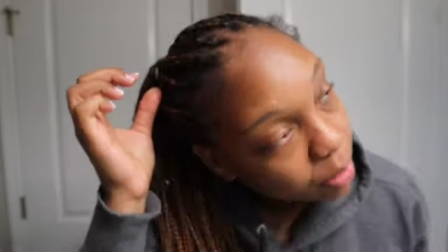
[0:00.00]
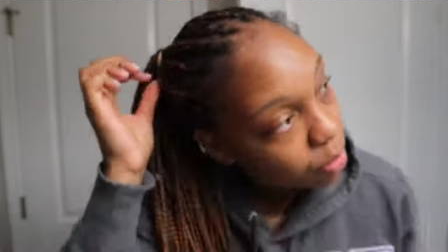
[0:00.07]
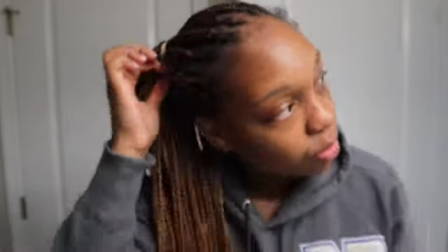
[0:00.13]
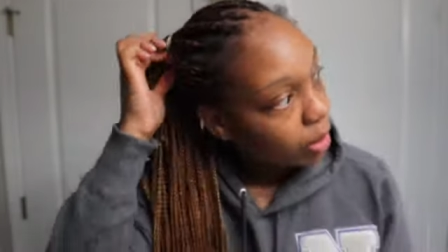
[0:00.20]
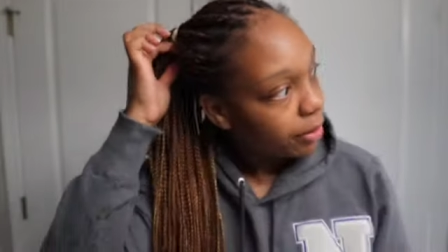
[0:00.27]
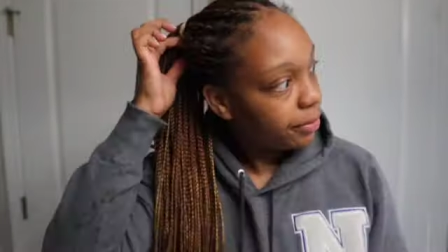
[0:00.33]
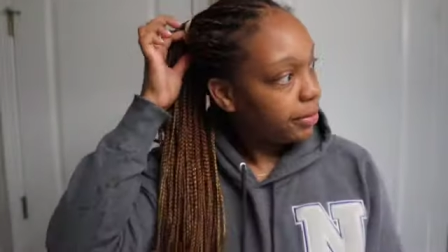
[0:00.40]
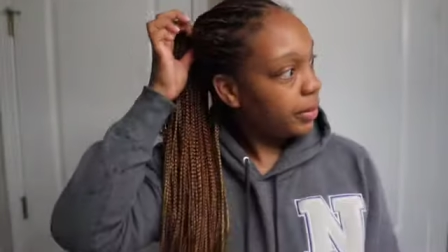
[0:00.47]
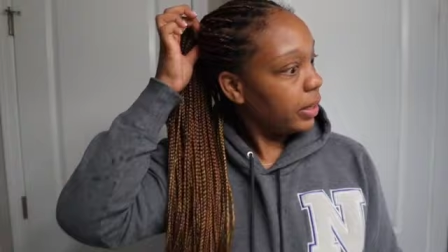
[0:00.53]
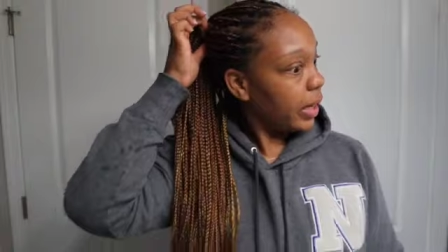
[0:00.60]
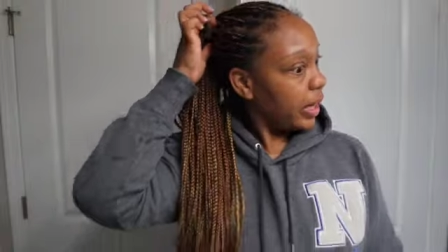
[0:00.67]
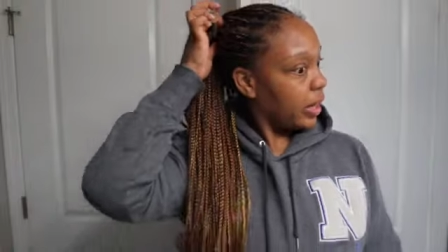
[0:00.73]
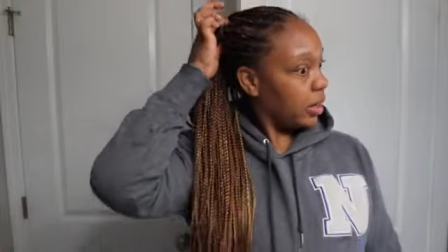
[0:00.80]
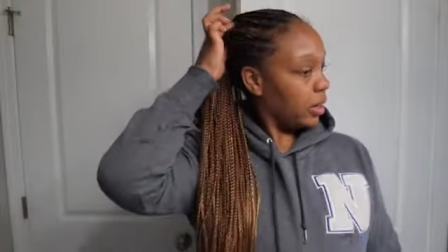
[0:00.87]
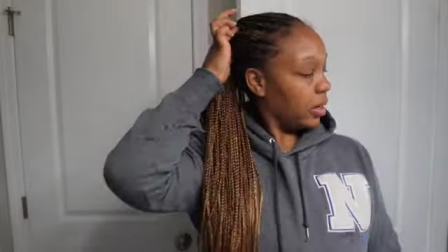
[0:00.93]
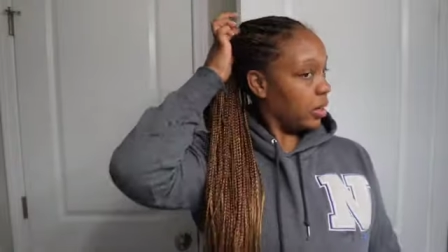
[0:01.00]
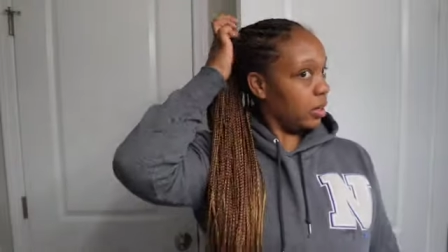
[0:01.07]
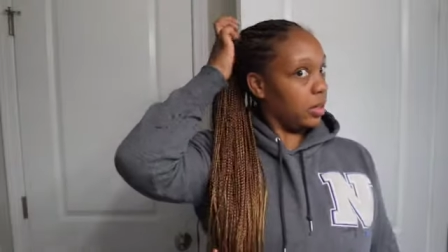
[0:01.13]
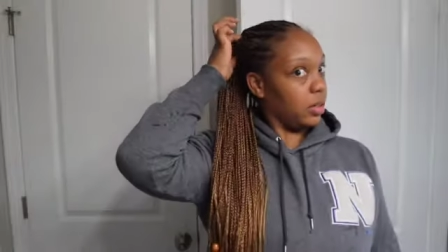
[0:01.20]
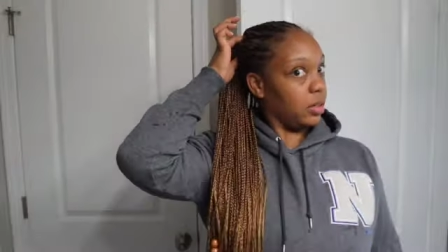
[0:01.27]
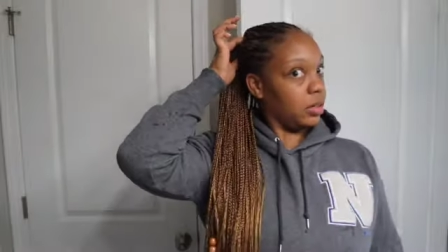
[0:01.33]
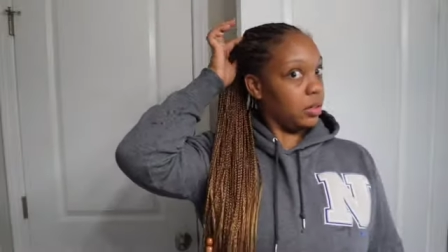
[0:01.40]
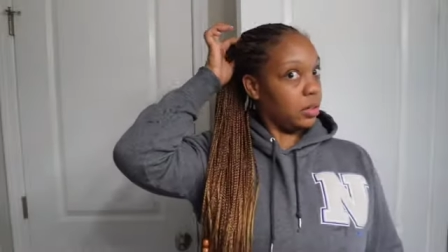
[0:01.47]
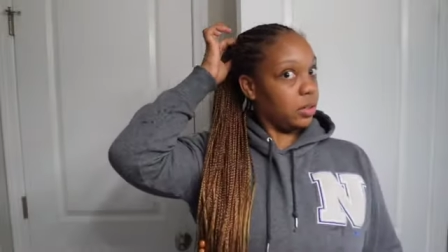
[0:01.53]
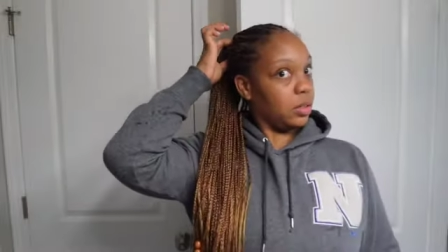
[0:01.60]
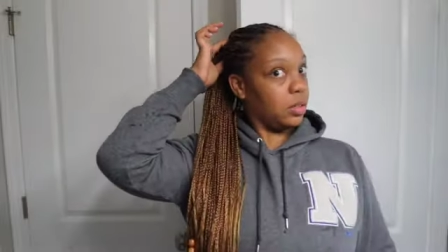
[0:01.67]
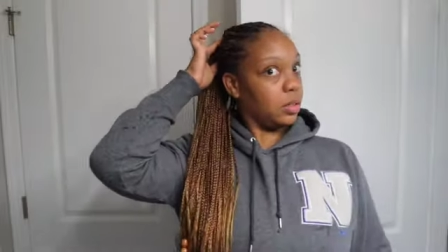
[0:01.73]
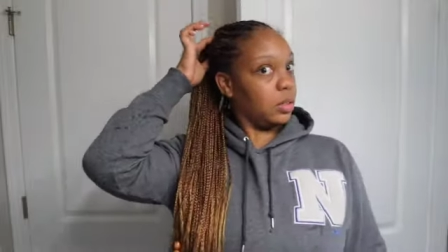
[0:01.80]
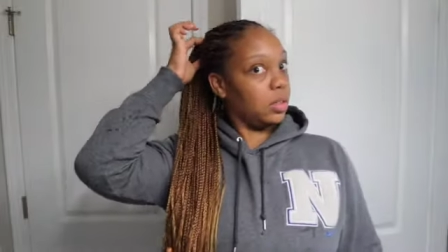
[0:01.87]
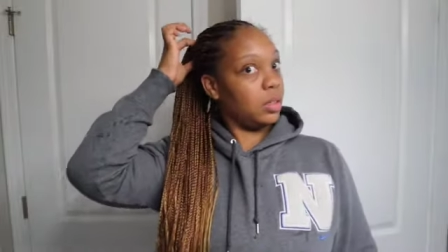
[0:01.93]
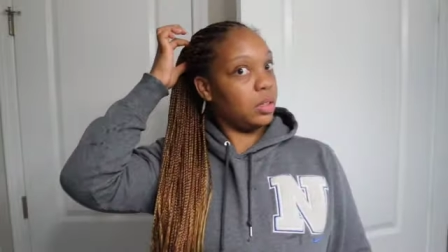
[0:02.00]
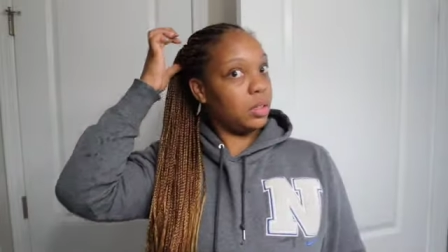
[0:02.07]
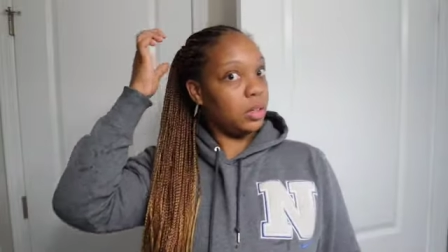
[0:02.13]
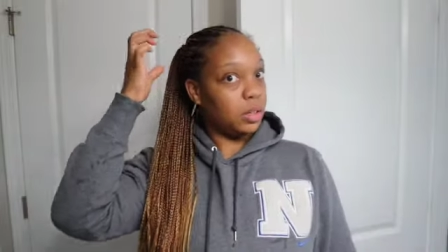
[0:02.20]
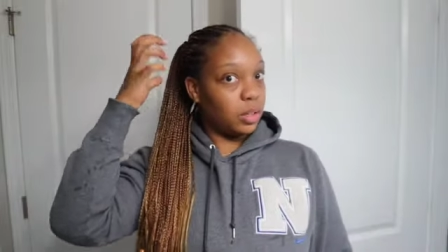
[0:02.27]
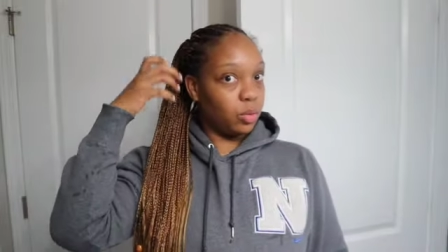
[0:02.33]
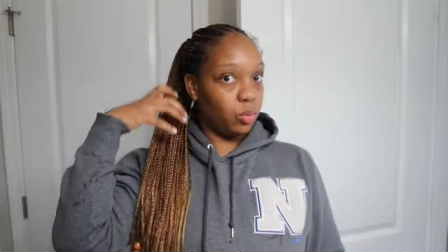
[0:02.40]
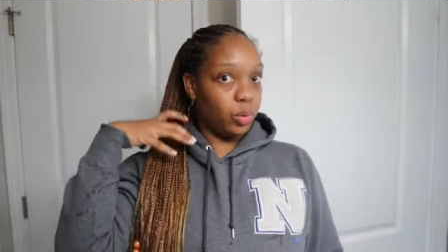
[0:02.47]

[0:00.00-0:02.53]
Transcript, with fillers: I don't know, I feel like the